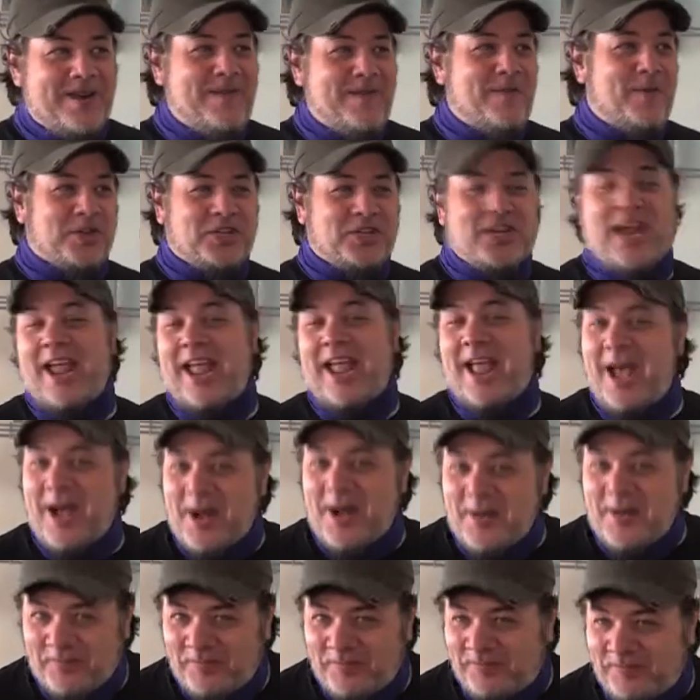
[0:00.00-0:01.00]
which I
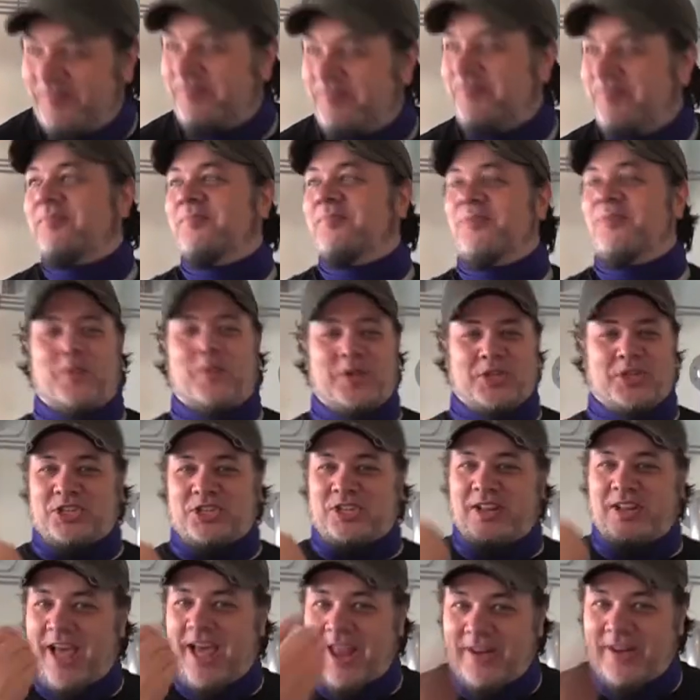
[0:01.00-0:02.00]
am, which
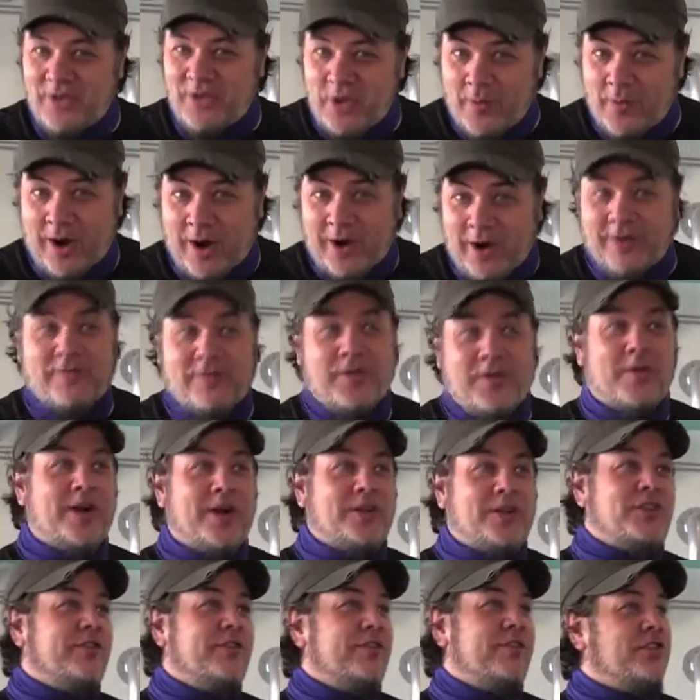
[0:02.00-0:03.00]
a lot of you are if you're
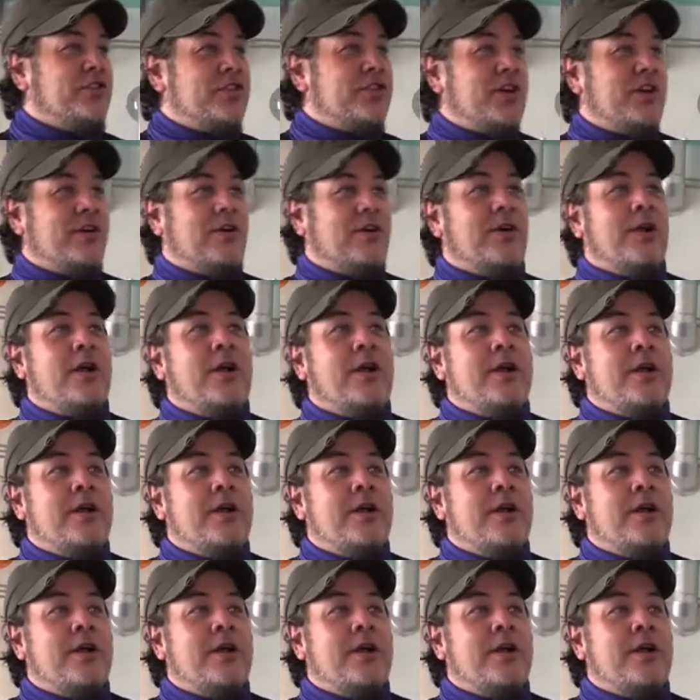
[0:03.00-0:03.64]
watching this show,